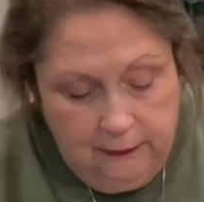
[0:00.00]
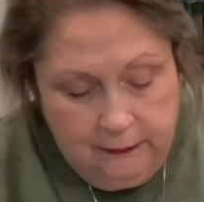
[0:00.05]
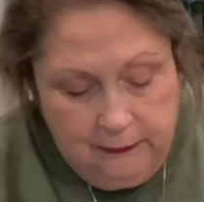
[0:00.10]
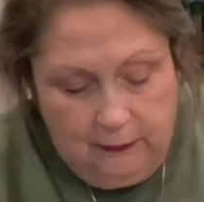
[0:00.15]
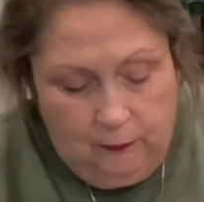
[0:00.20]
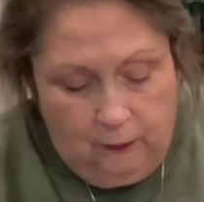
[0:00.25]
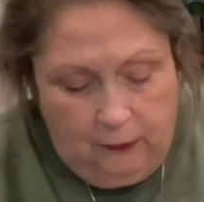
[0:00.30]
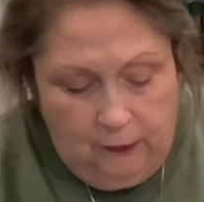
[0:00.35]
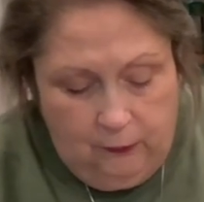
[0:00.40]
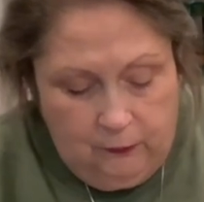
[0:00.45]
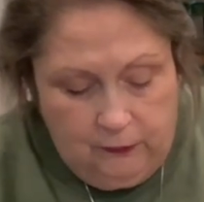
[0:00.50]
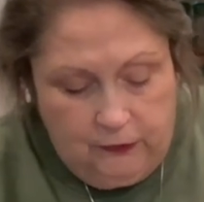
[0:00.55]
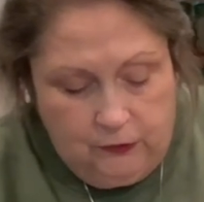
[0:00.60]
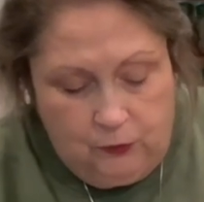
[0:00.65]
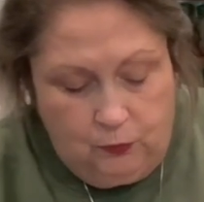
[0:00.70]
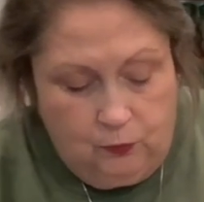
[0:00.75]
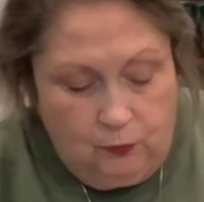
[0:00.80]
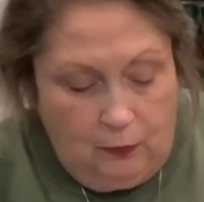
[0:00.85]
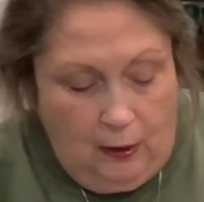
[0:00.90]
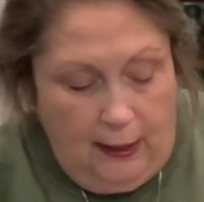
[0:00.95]
So it was
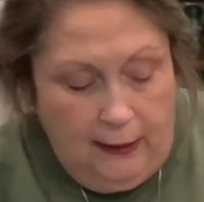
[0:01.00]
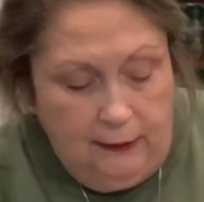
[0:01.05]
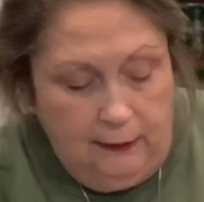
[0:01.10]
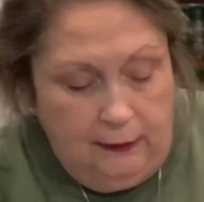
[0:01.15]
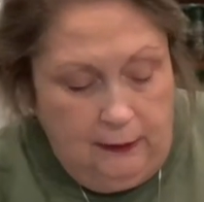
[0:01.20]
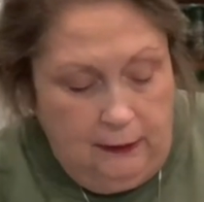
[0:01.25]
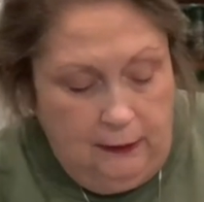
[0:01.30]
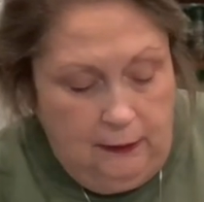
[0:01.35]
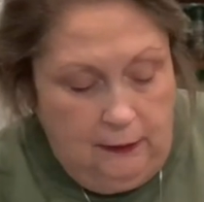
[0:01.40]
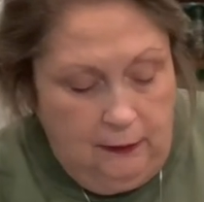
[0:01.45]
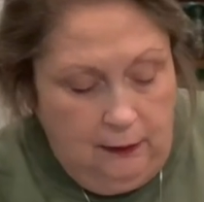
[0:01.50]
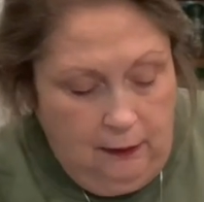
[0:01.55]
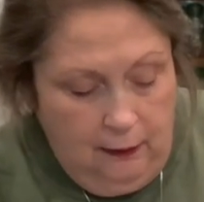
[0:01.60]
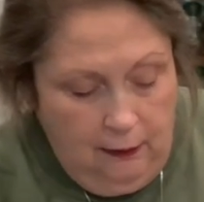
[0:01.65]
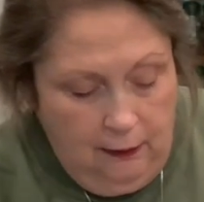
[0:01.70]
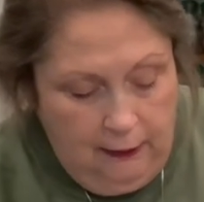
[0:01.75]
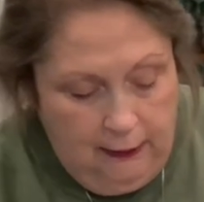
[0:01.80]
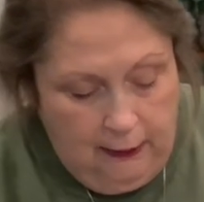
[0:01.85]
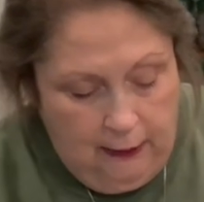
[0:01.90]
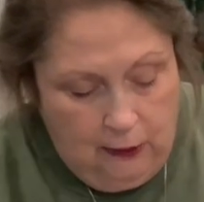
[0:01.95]
raining
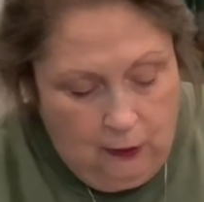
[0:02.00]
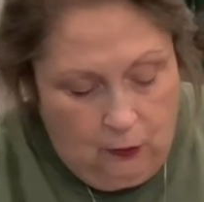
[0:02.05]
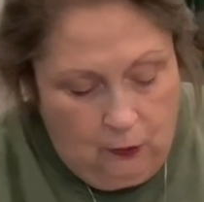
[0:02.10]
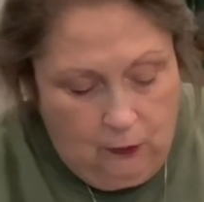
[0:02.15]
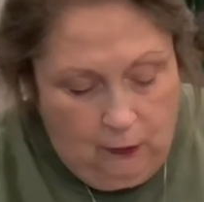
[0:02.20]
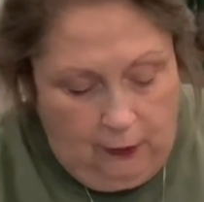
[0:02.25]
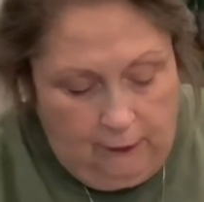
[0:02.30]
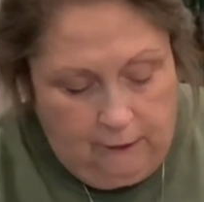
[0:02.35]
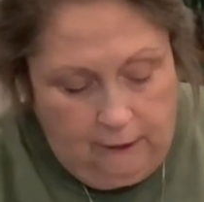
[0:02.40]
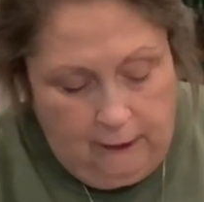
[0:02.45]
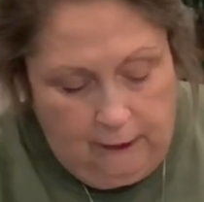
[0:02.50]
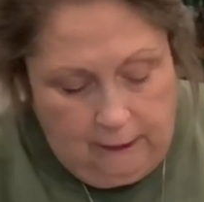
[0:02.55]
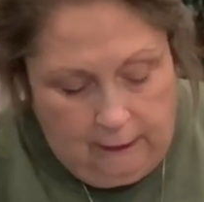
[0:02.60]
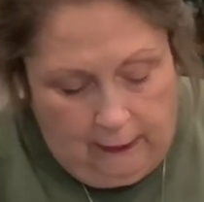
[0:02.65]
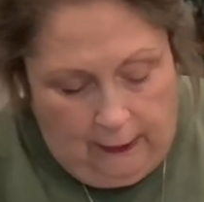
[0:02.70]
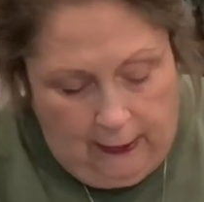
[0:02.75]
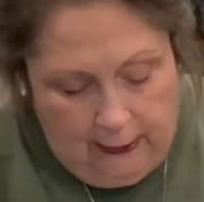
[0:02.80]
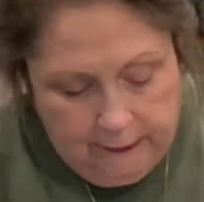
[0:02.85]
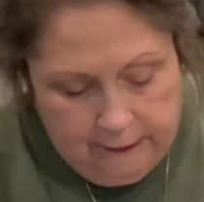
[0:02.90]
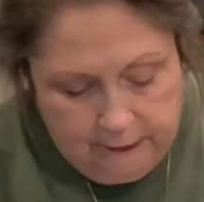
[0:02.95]
here. I think
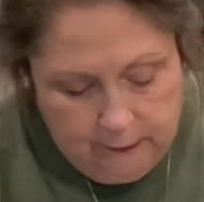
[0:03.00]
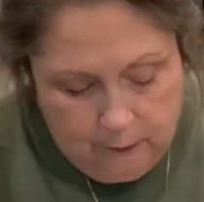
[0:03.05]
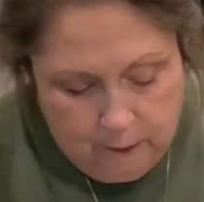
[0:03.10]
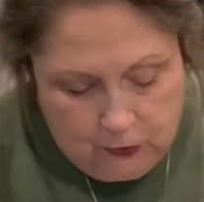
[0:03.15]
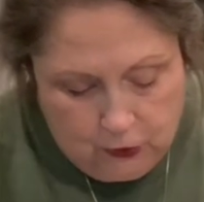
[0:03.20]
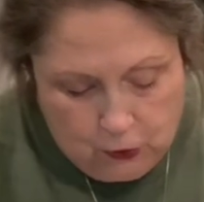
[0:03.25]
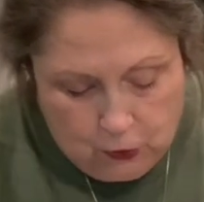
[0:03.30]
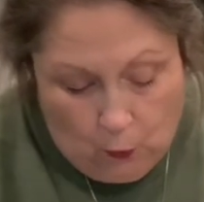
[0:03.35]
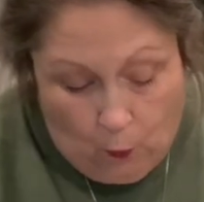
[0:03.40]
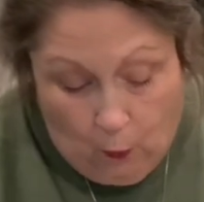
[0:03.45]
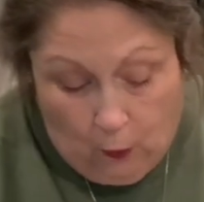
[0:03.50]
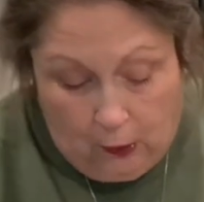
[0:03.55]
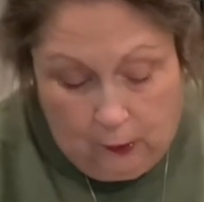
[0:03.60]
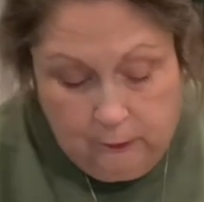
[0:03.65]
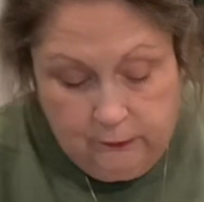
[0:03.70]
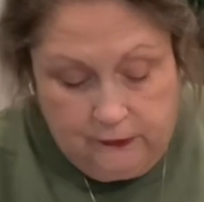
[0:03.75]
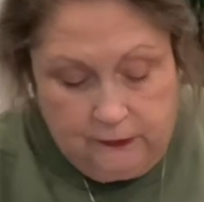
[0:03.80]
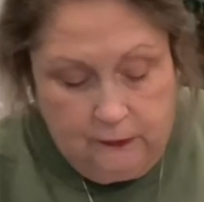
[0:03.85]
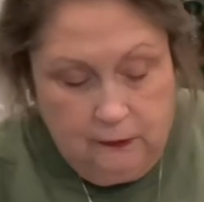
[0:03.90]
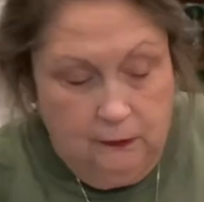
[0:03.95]
they had some
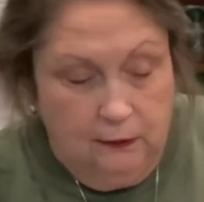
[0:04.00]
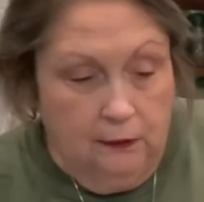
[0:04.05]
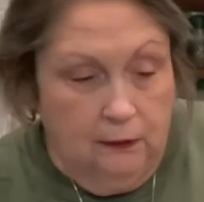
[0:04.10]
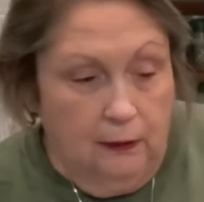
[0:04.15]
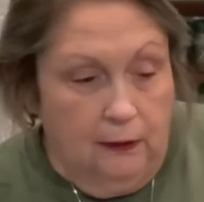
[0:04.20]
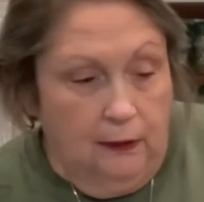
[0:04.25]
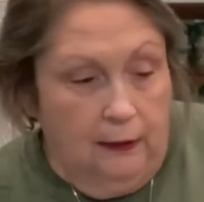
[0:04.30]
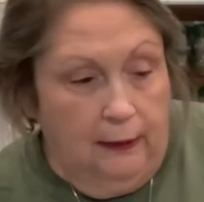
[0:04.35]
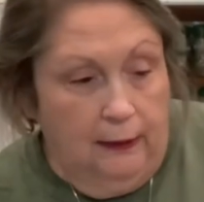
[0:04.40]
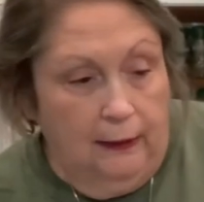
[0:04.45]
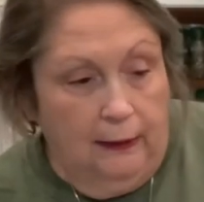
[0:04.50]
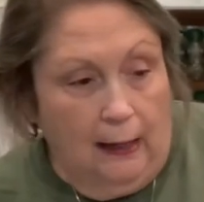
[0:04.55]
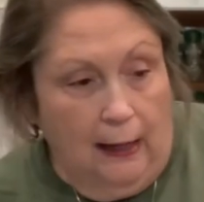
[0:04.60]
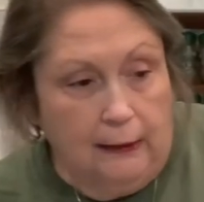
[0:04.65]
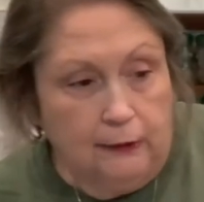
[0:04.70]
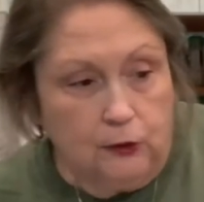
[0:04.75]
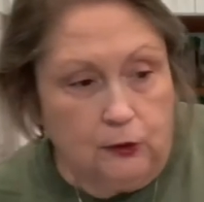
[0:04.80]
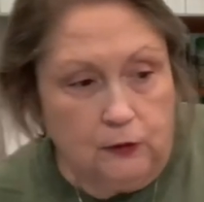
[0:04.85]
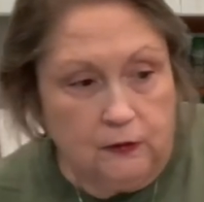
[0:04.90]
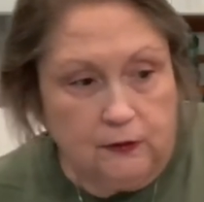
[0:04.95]
storms and
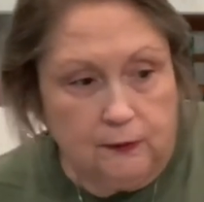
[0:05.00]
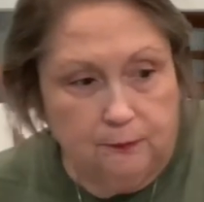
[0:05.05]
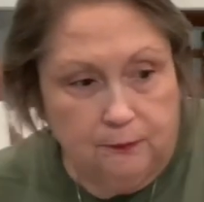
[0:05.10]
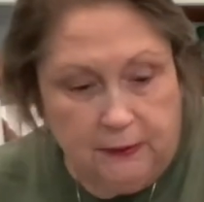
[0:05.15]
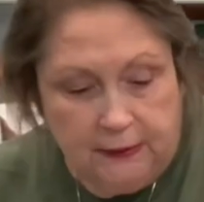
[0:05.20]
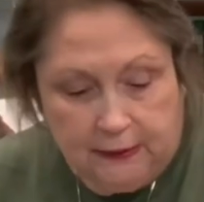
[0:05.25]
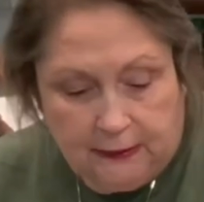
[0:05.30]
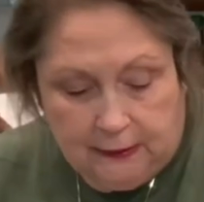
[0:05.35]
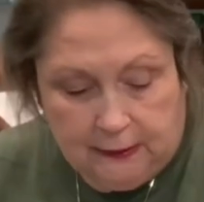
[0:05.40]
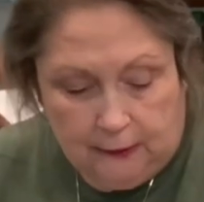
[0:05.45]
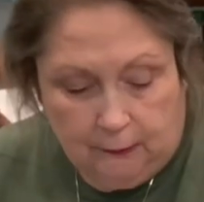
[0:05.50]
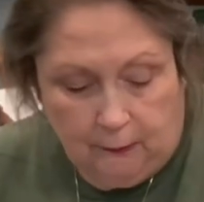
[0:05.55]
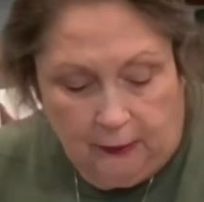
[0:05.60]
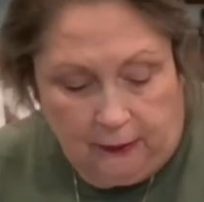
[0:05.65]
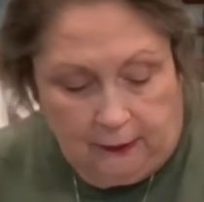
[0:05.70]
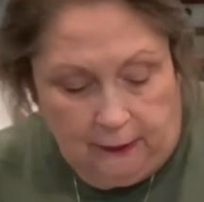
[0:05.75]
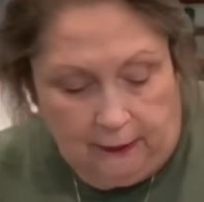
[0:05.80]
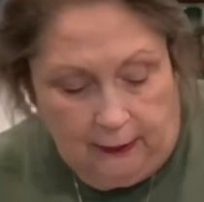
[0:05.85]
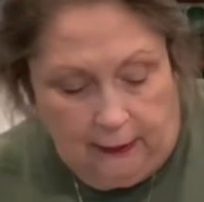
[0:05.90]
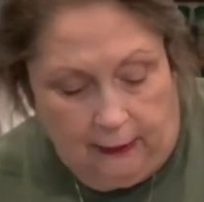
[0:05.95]
I just missed them. I
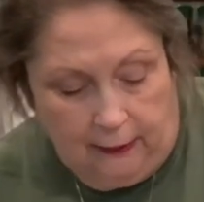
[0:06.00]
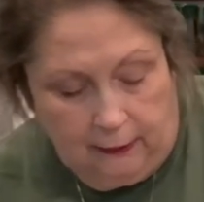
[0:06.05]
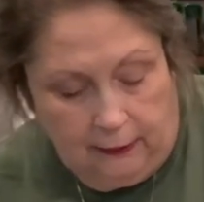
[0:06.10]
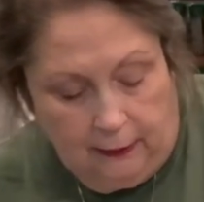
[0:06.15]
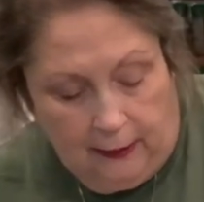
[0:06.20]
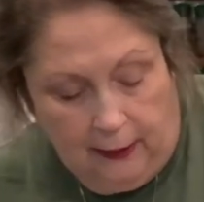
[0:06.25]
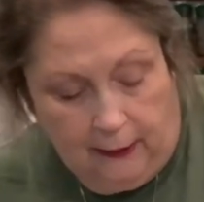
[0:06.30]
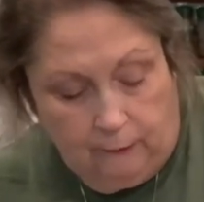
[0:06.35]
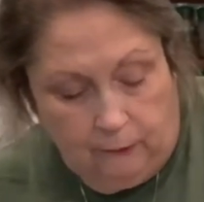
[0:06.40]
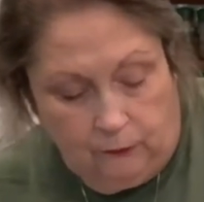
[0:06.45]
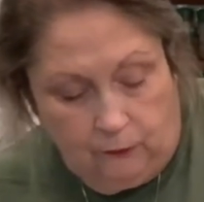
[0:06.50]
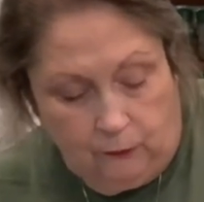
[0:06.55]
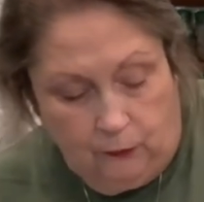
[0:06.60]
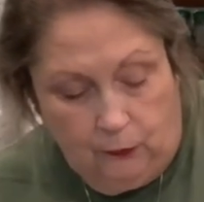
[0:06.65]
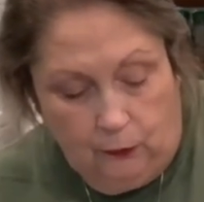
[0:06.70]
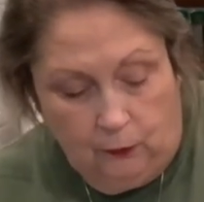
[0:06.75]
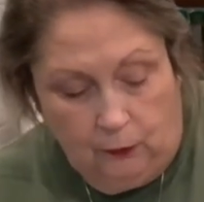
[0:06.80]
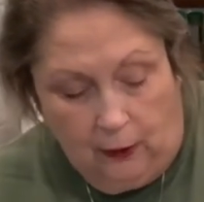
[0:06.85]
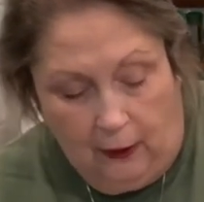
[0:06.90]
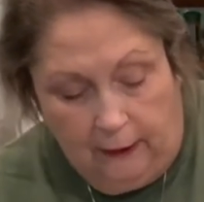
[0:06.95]
think I came
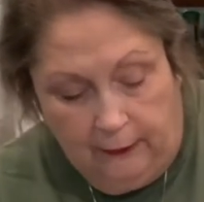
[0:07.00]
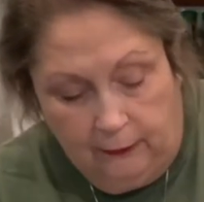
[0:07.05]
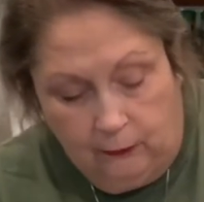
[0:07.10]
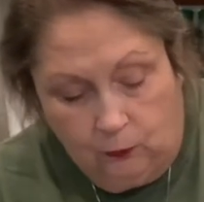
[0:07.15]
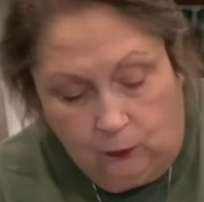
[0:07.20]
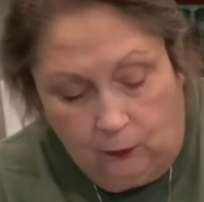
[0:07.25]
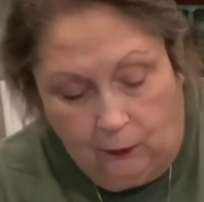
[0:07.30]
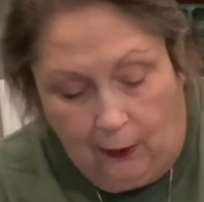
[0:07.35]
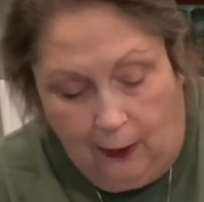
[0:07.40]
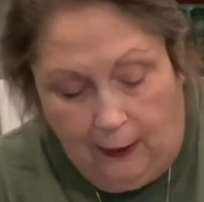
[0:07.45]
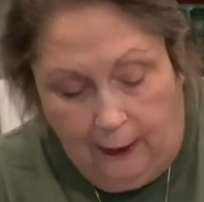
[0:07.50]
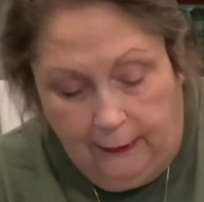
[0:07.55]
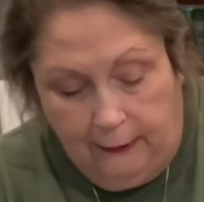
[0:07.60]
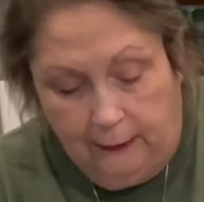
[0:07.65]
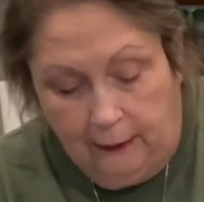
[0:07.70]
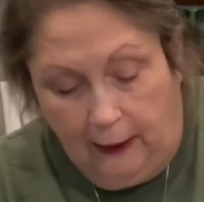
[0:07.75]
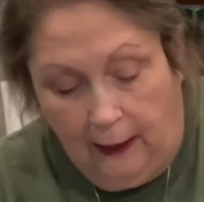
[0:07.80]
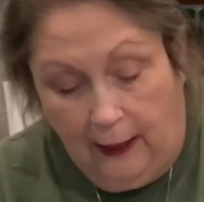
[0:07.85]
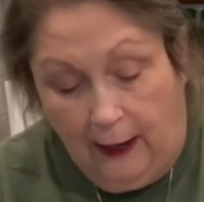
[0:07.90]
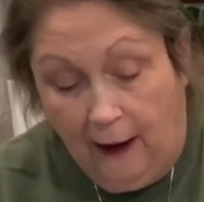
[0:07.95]
through like right
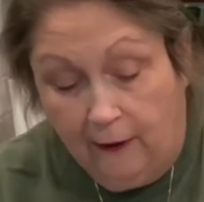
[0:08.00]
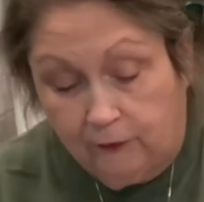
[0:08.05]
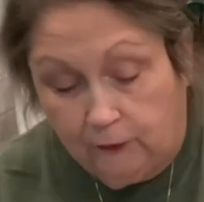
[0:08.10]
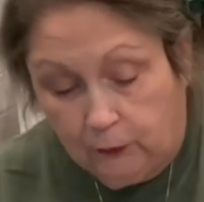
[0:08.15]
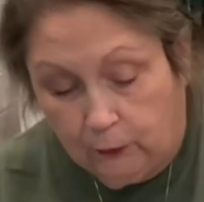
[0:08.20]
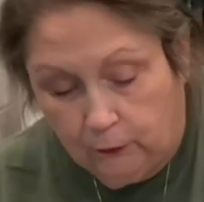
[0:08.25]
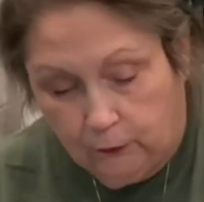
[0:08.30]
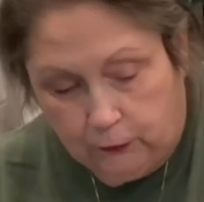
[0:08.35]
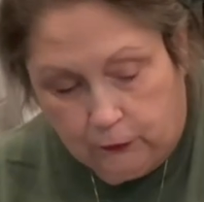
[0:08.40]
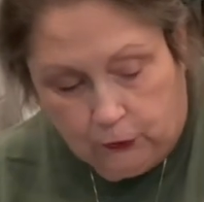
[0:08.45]
after the